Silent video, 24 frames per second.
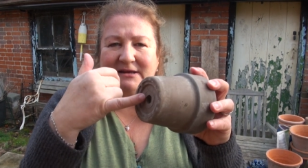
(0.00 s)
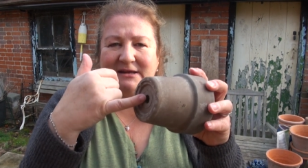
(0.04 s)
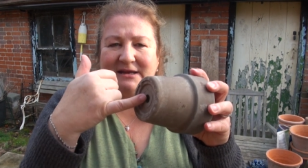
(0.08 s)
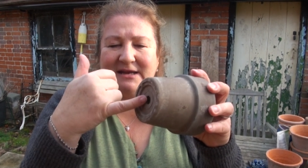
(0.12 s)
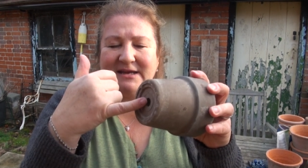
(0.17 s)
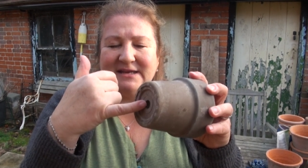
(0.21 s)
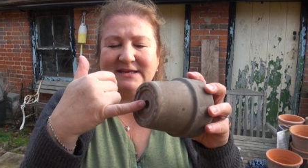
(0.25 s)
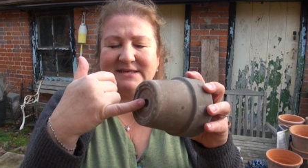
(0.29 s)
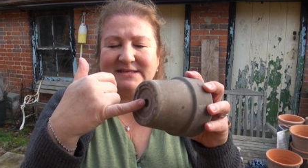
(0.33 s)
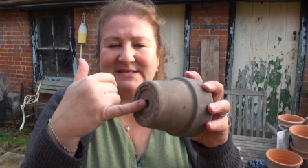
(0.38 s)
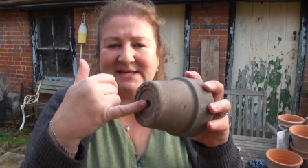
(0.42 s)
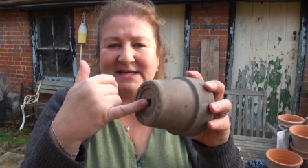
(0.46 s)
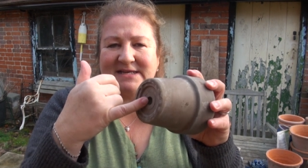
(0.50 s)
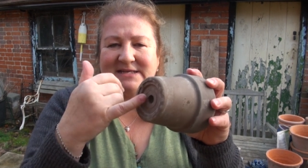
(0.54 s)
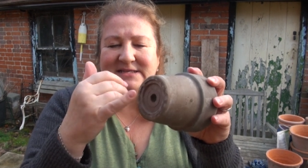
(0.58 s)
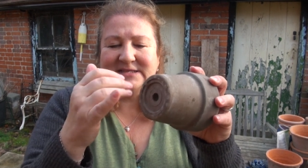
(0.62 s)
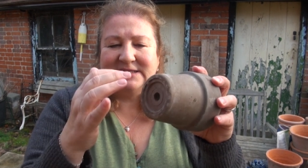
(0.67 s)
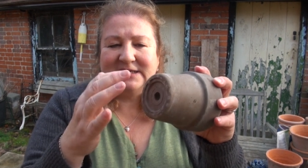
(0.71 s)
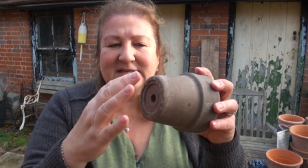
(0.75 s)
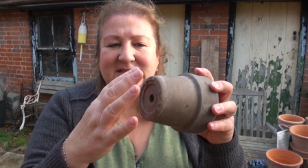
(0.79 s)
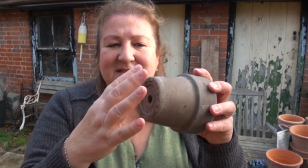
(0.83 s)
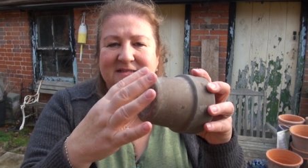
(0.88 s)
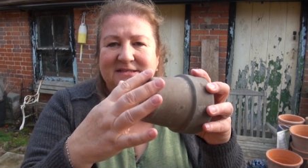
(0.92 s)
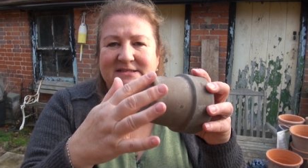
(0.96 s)

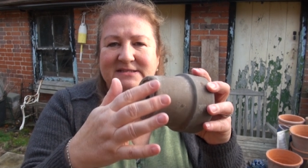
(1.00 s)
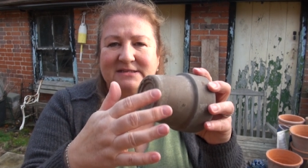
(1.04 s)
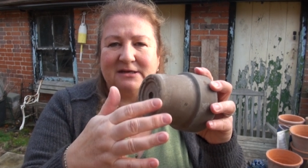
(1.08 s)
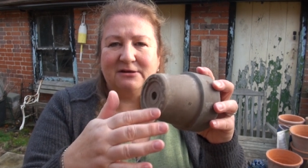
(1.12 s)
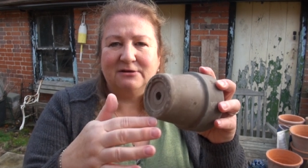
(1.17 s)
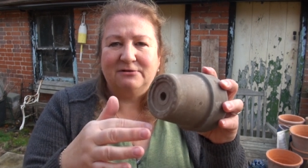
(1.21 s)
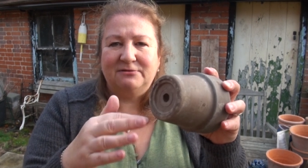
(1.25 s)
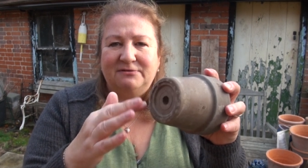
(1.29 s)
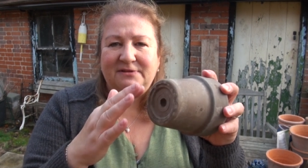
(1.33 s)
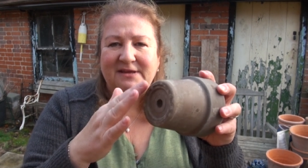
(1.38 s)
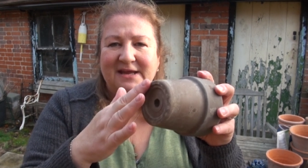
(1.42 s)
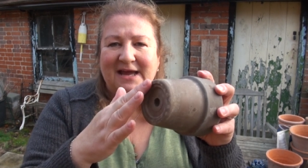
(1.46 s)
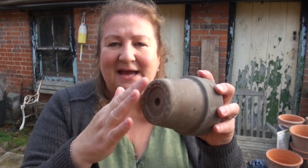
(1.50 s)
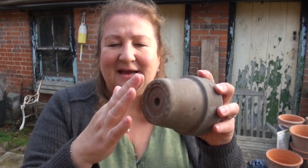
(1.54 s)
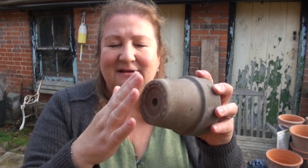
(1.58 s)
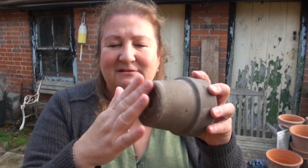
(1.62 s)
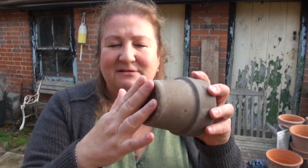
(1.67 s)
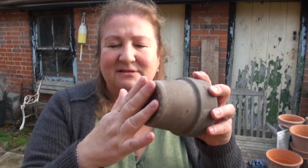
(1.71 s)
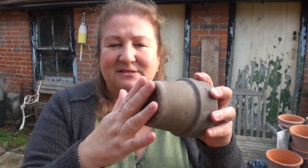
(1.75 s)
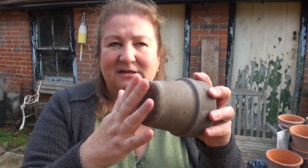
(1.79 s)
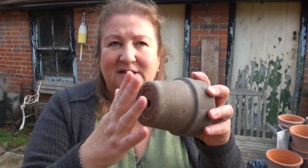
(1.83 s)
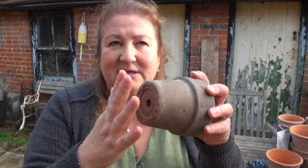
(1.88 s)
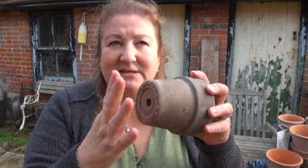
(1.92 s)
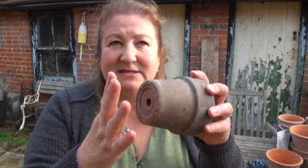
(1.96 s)
indented and so the
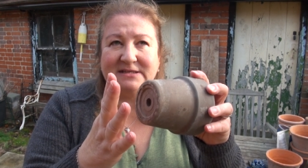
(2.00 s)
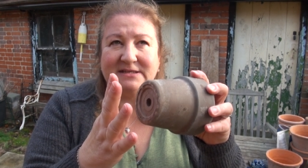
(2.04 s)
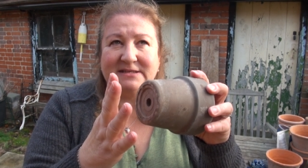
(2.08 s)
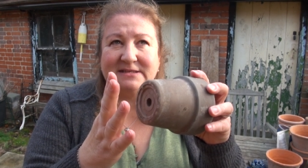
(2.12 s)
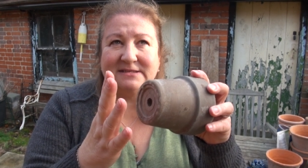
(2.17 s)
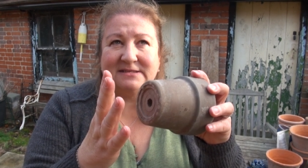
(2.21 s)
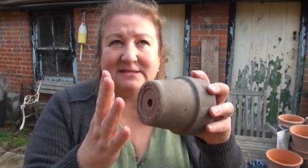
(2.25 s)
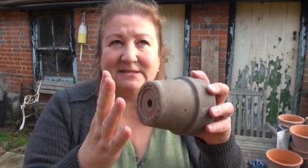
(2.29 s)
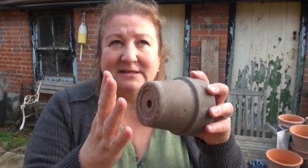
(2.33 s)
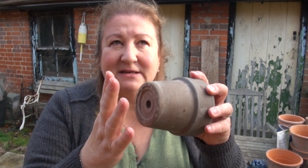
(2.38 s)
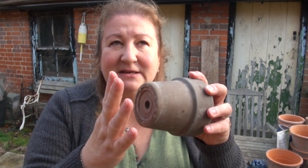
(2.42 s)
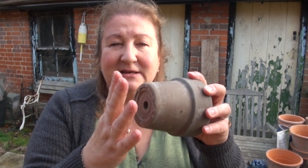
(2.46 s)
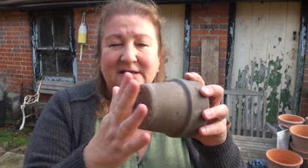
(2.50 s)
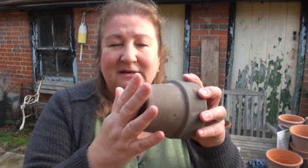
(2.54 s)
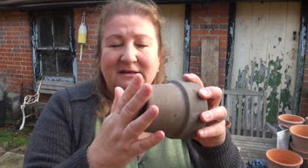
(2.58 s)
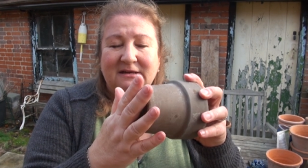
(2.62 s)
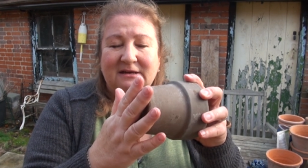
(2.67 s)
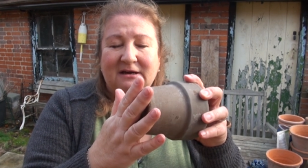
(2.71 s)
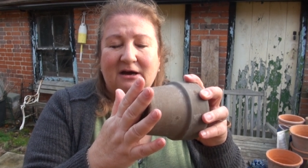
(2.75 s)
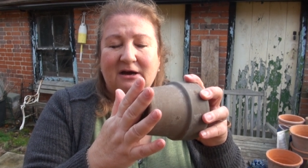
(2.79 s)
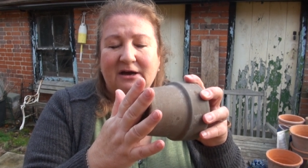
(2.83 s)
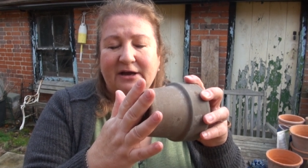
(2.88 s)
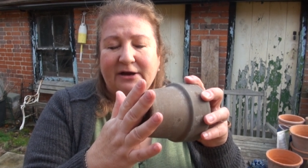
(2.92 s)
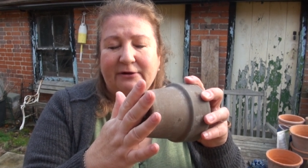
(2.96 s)
outside is
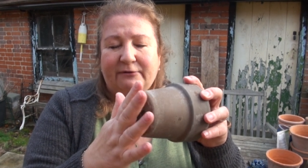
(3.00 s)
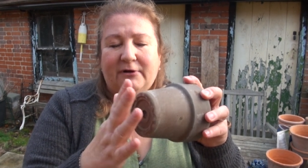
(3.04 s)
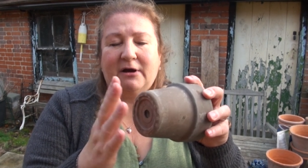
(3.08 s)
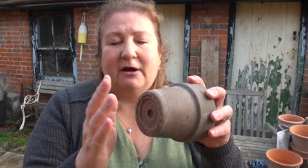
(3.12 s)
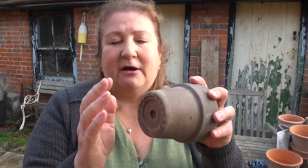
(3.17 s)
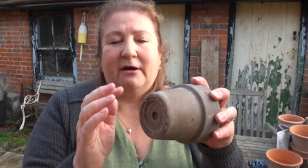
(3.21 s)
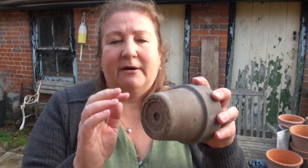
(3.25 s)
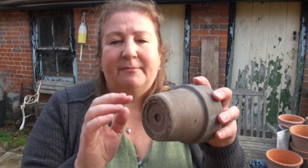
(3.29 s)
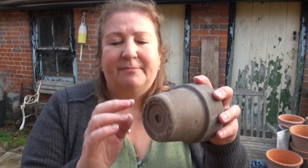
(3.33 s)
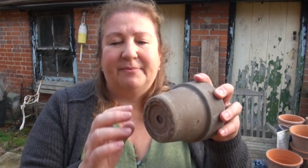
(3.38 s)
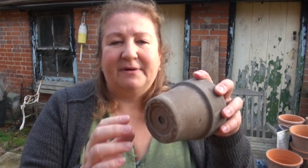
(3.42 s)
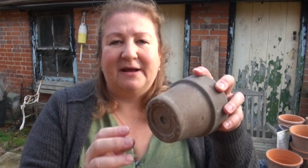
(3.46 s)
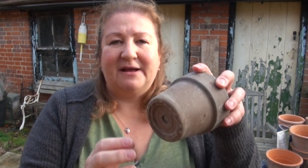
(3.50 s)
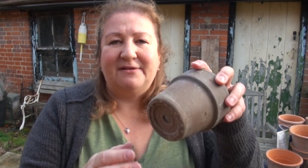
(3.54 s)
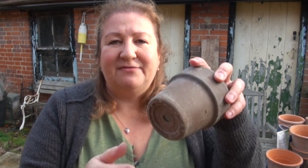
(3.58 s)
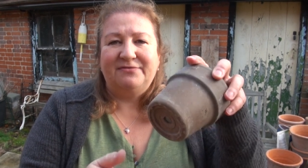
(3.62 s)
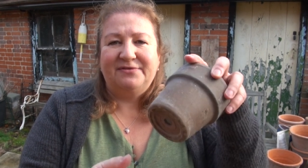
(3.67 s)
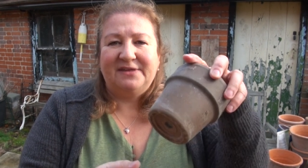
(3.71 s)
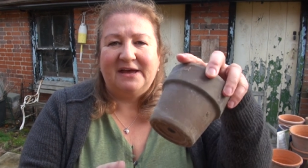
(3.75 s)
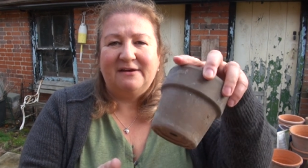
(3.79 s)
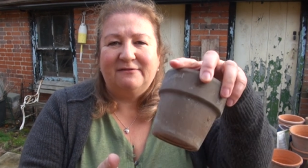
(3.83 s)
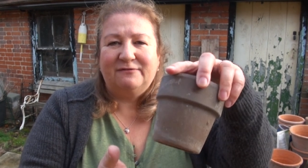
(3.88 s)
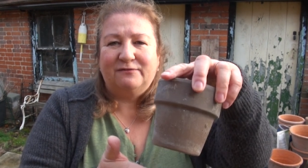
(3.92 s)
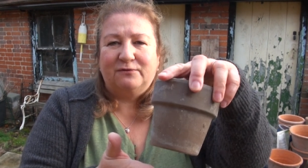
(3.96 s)
higher up and
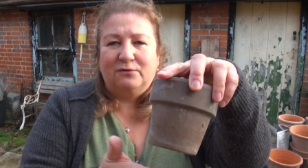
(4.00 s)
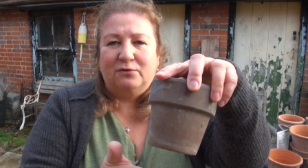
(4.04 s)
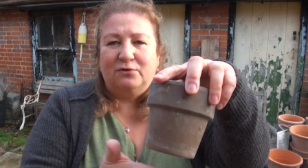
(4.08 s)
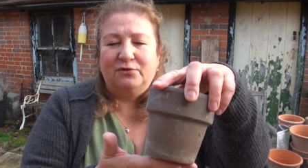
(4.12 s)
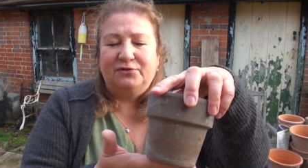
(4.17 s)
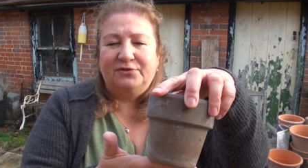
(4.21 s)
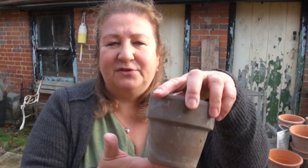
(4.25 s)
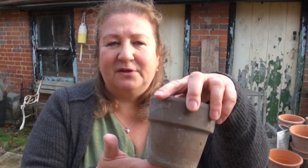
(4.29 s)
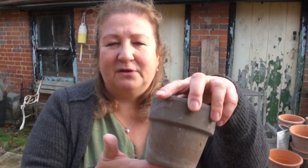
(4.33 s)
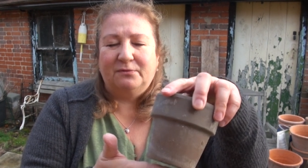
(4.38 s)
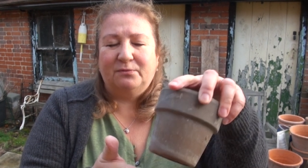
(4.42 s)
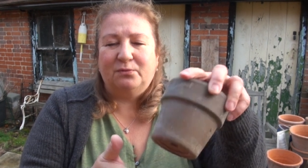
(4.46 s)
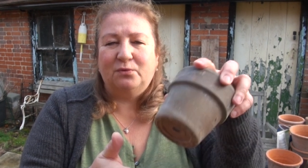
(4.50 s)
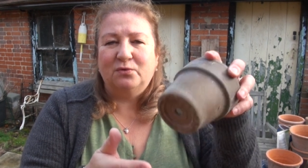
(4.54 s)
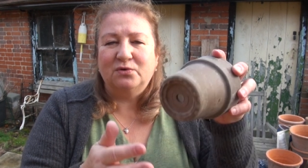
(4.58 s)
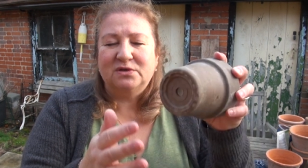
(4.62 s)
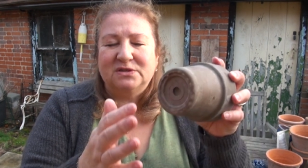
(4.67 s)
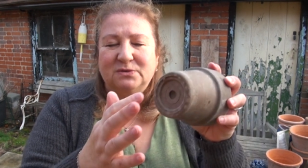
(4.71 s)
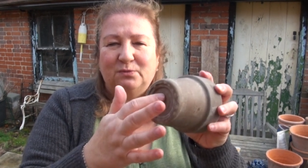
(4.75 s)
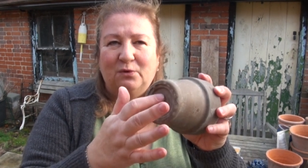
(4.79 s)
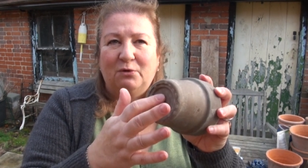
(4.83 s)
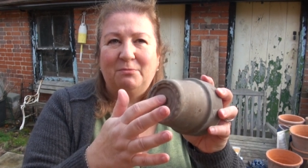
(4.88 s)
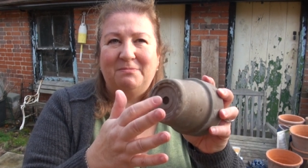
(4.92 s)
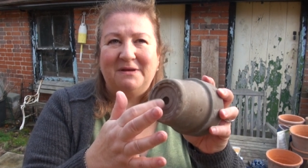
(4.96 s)
therefore the
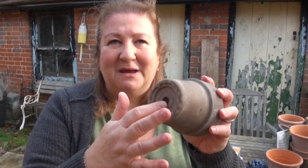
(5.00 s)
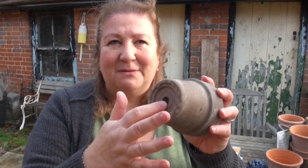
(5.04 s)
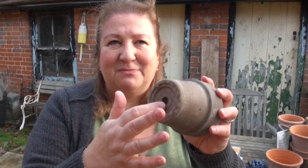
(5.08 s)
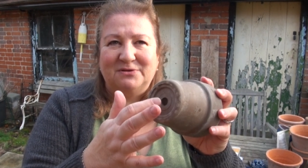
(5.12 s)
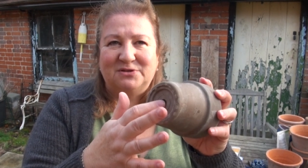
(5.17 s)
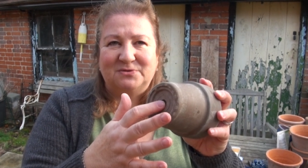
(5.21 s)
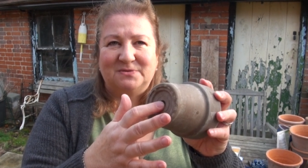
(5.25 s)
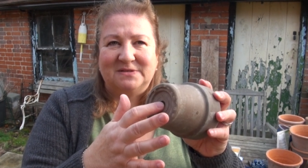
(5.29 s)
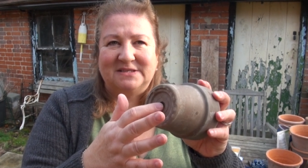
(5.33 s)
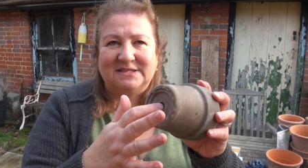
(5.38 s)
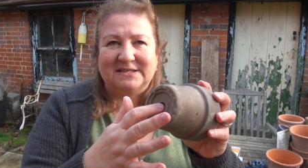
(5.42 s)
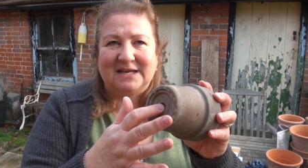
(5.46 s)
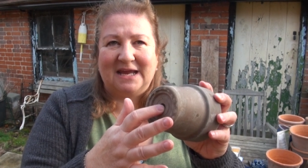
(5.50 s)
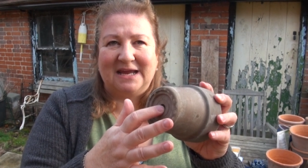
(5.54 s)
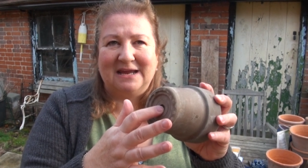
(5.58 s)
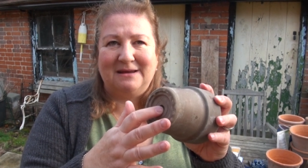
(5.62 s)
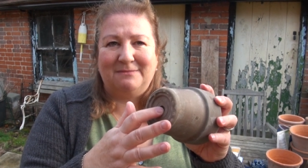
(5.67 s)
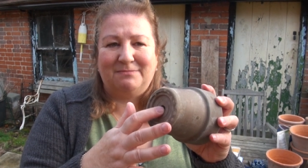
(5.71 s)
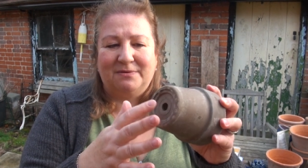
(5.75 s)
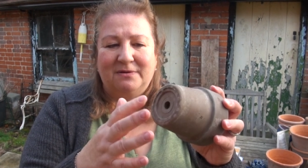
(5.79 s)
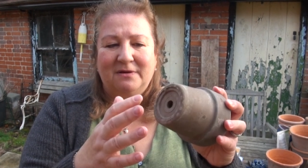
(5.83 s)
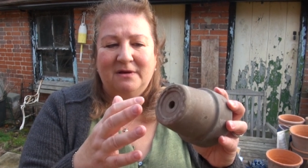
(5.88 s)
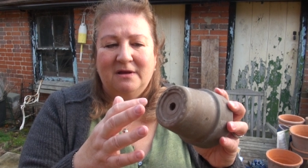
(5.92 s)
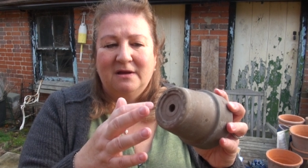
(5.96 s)
water will be able to escape